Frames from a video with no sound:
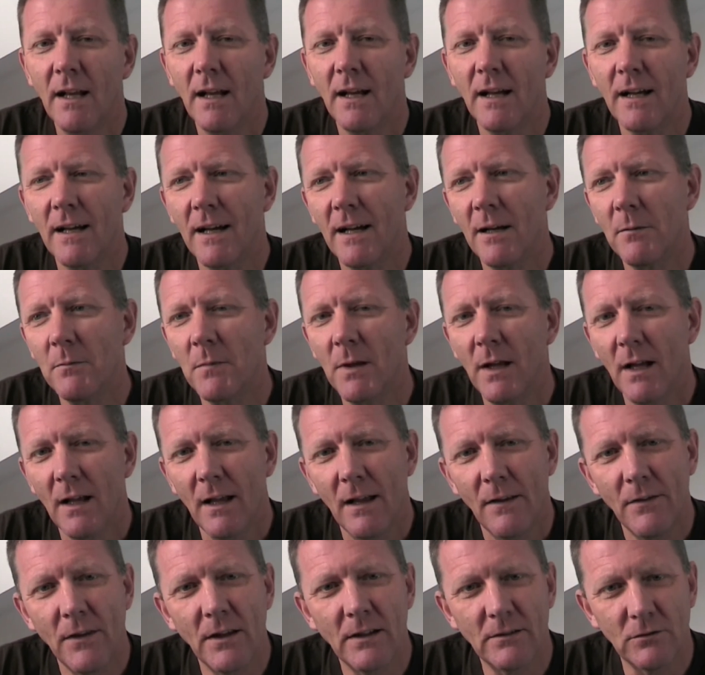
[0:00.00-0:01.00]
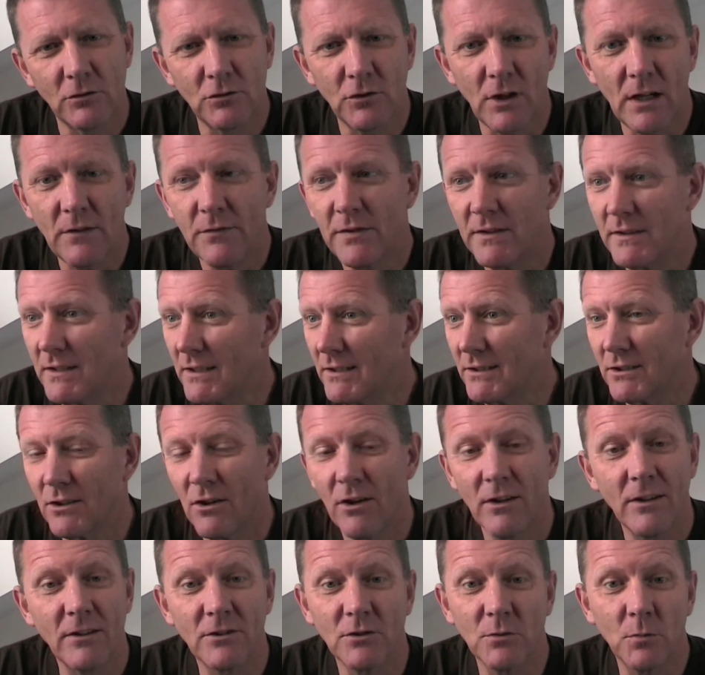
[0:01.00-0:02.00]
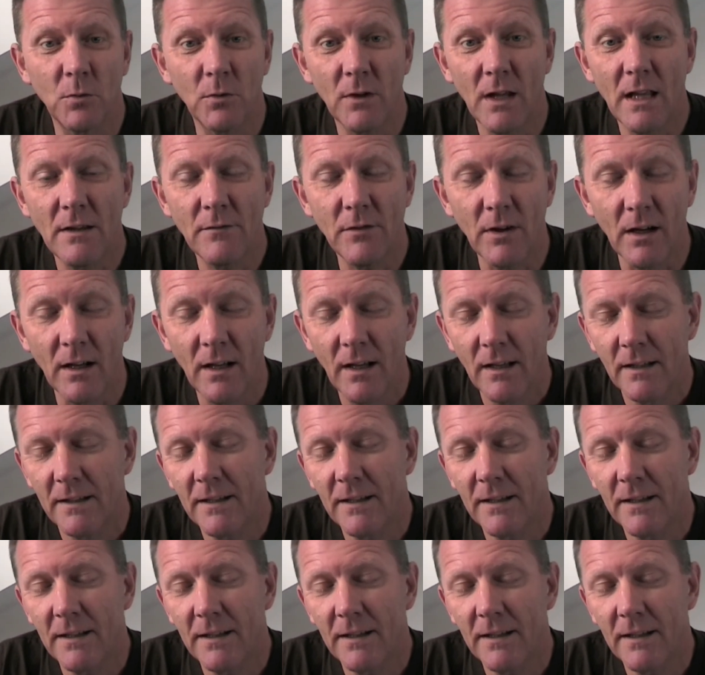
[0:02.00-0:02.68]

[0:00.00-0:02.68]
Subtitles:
The graphic designers or whatever